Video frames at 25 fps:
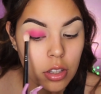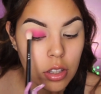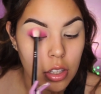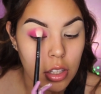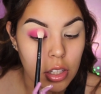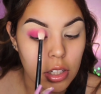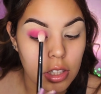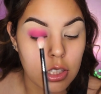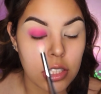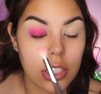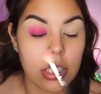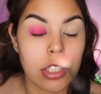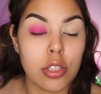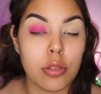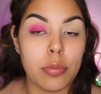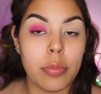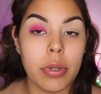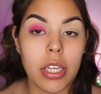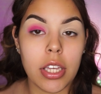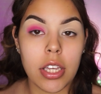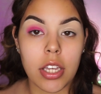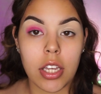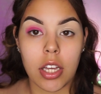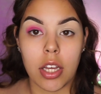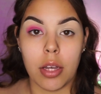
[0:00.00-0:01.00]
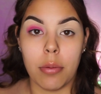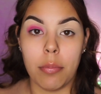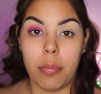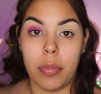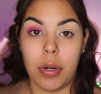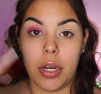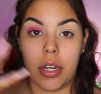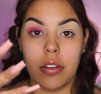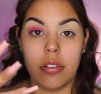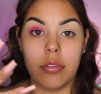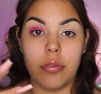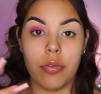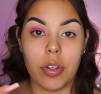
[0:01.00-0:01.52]
a little bit
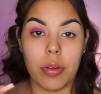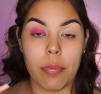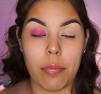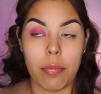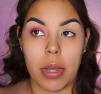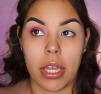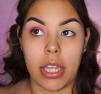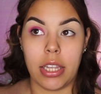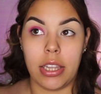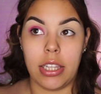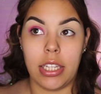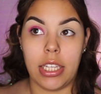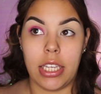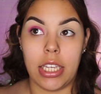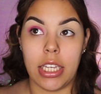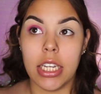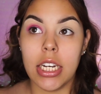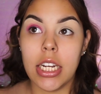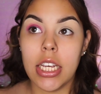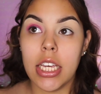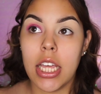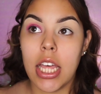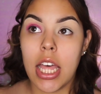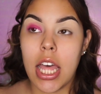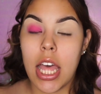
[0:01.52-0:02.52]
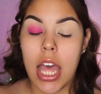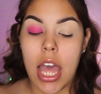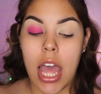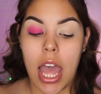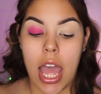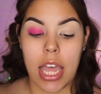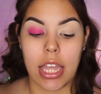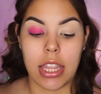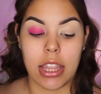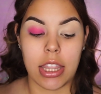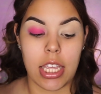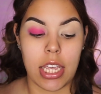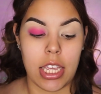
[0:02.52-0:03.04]
above my lid
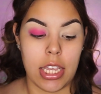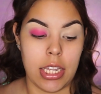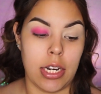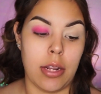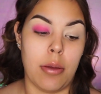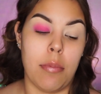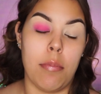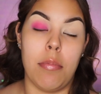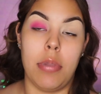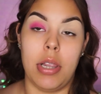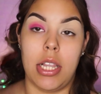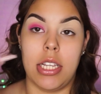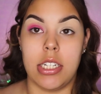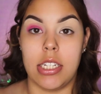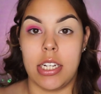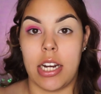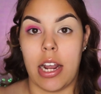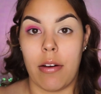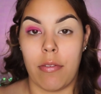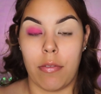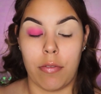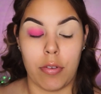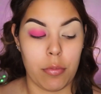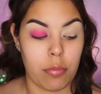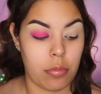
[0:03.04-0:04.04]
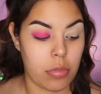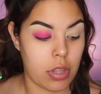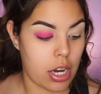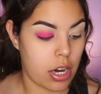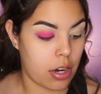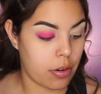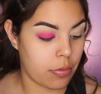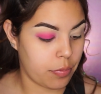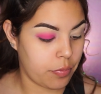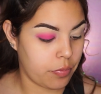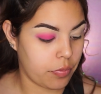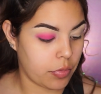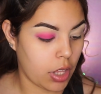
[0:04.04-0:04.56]
and then blend it out from
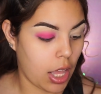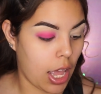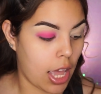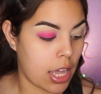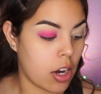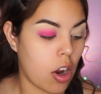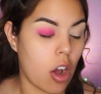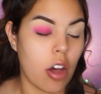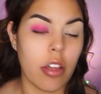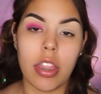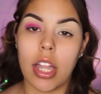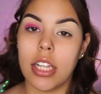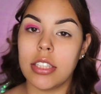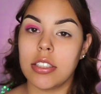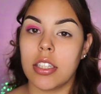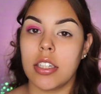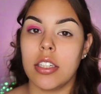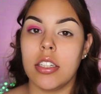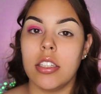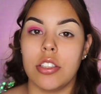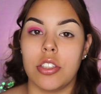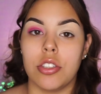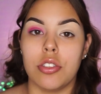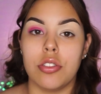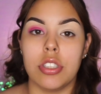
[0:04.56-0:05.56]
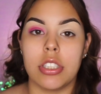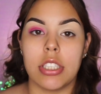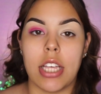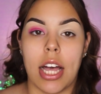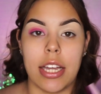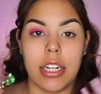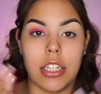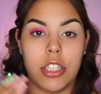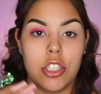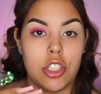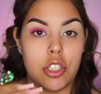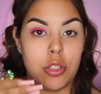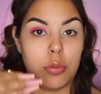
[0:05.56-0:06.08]
there. And all that's going to do is
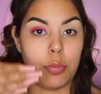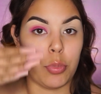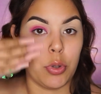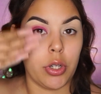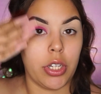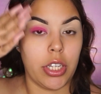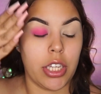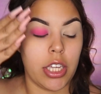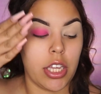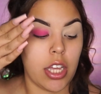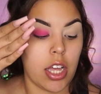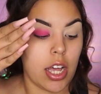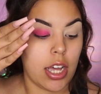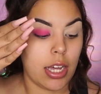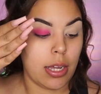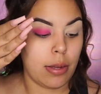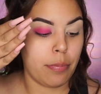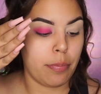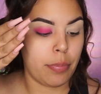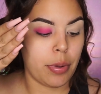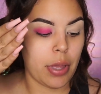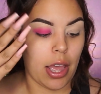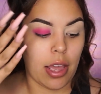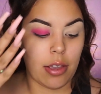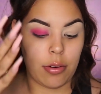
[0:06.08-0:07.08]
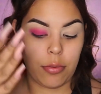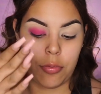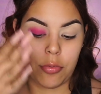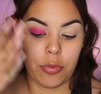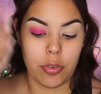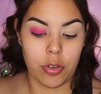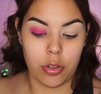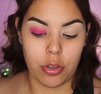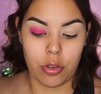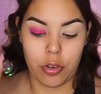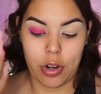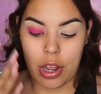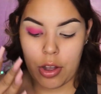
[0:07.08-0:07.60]
kind of just bring it up and
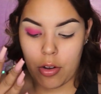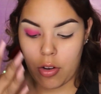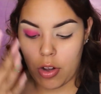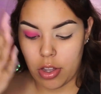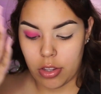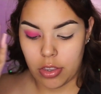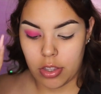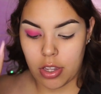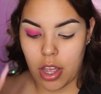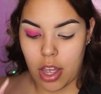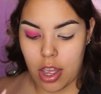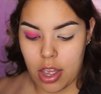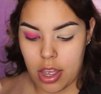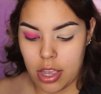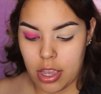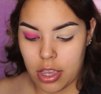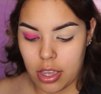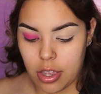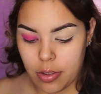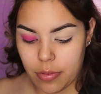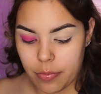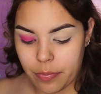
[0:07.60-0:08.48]
further out on the eye.